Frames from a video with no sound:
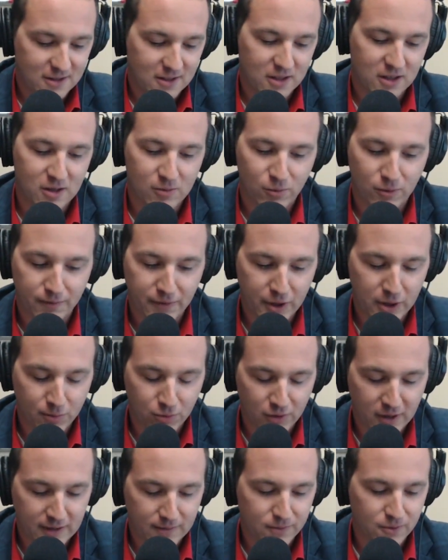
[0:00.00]
We're very
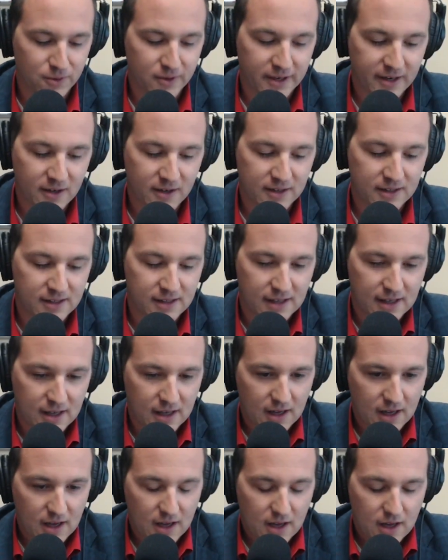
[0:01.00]
prideful there. And
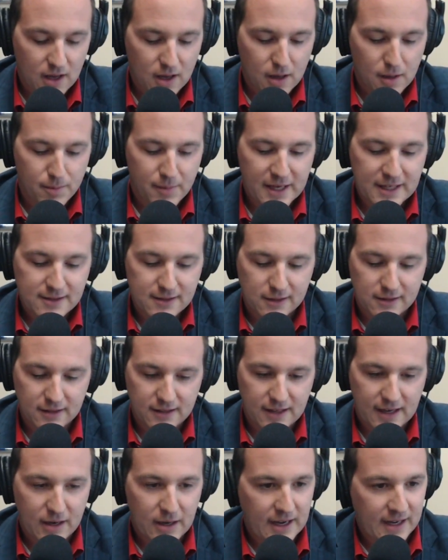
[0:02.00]

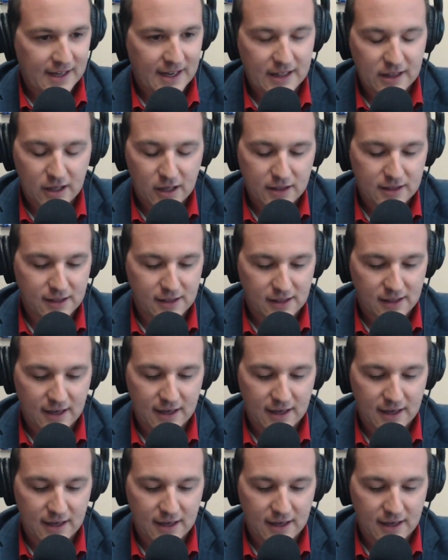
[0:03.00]
basically, I got lucky.